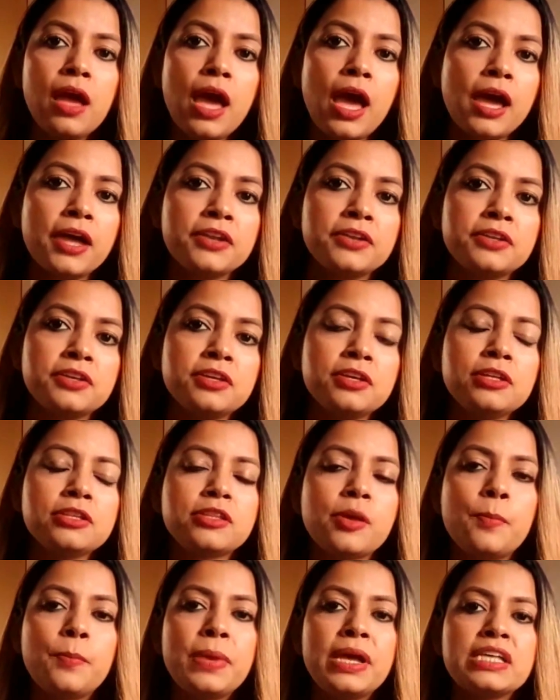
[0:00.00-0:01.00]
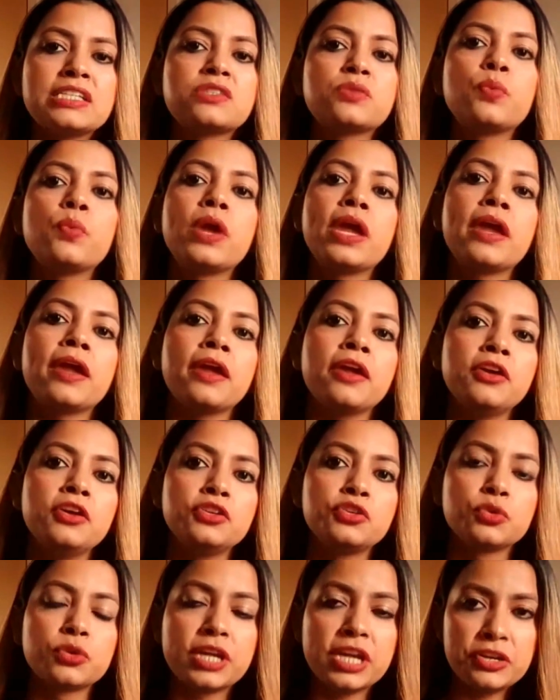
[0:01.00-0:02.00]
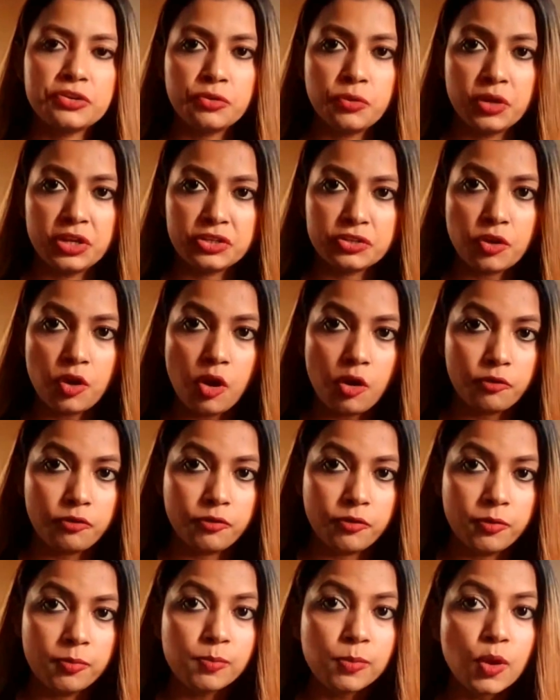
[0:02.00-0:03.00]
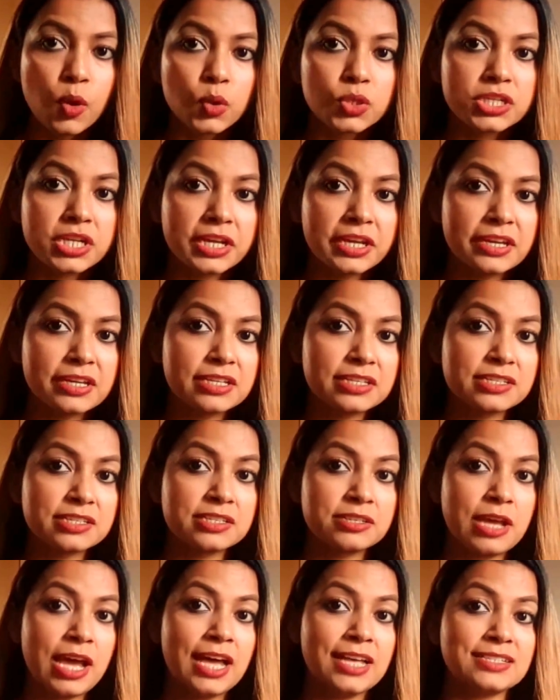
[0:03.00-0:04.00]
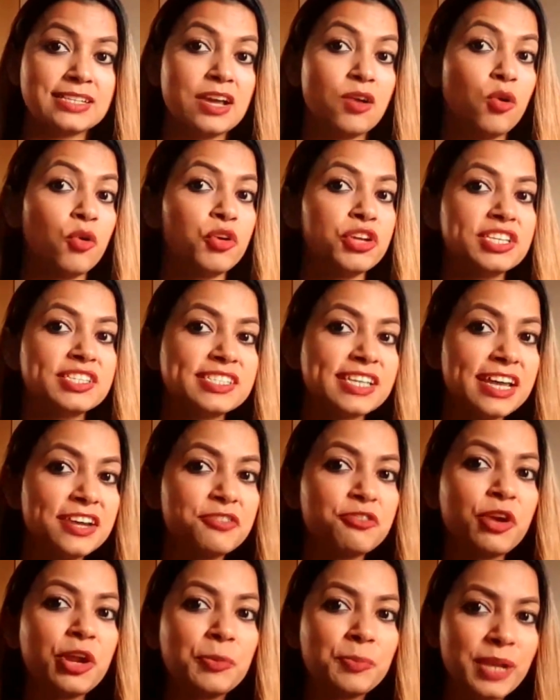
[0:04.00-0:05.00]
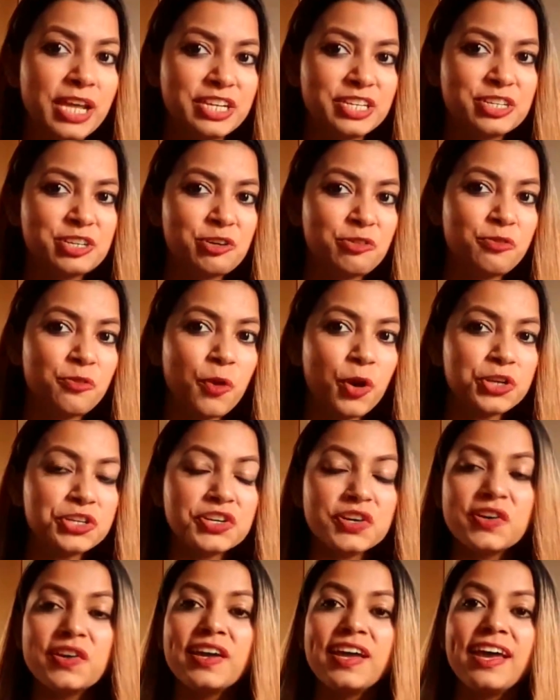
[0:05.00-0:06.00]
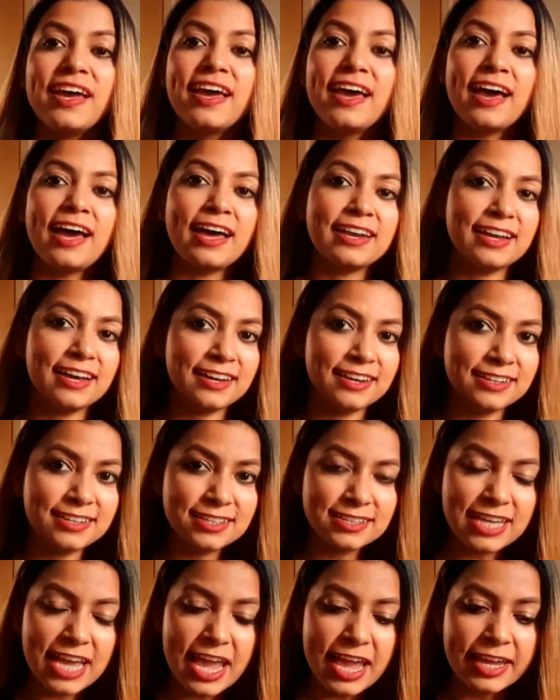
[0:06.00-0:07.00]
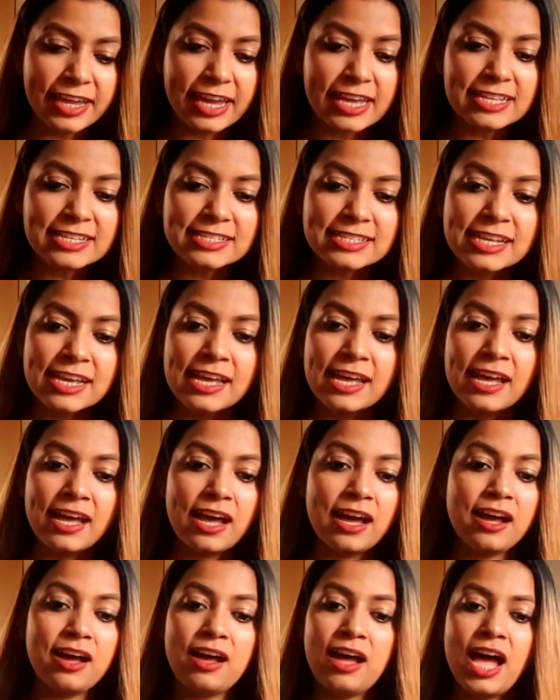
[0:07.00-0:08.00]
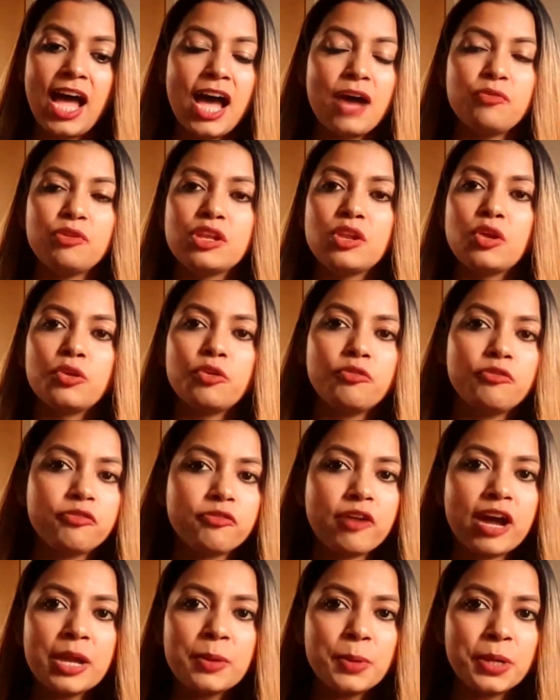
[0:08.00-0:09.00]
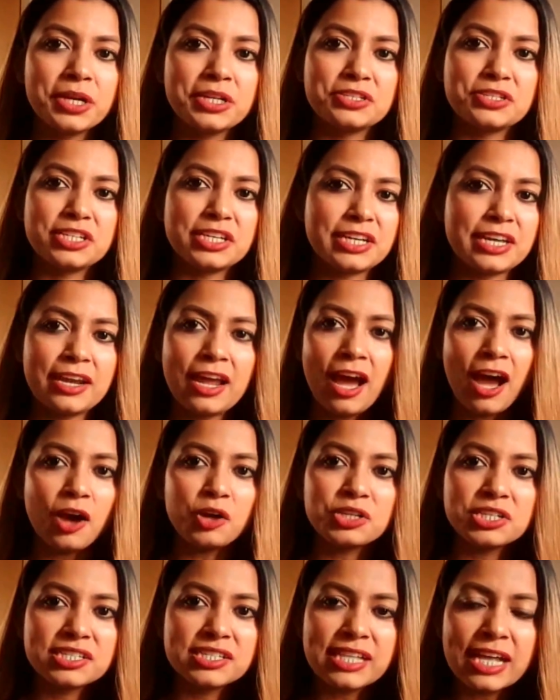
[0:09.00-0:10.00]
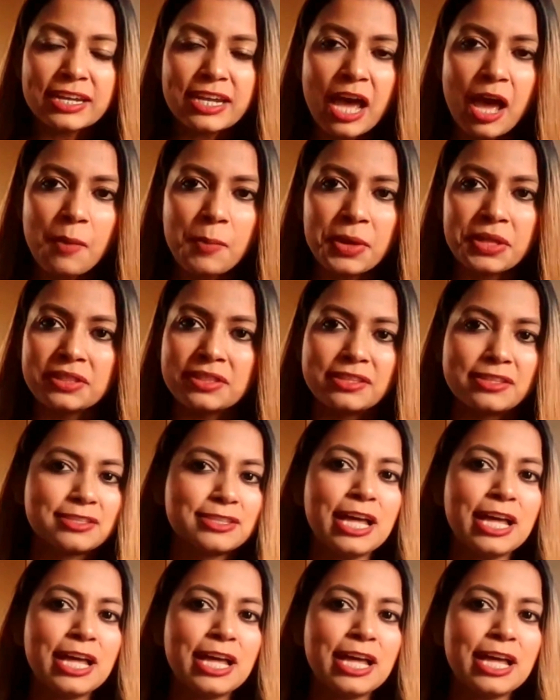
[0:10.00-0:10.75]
And the best way to get rid of bloating is, as I already said, drink plenty of water. And another thing is have a lot of fiber intake. And how does that happen?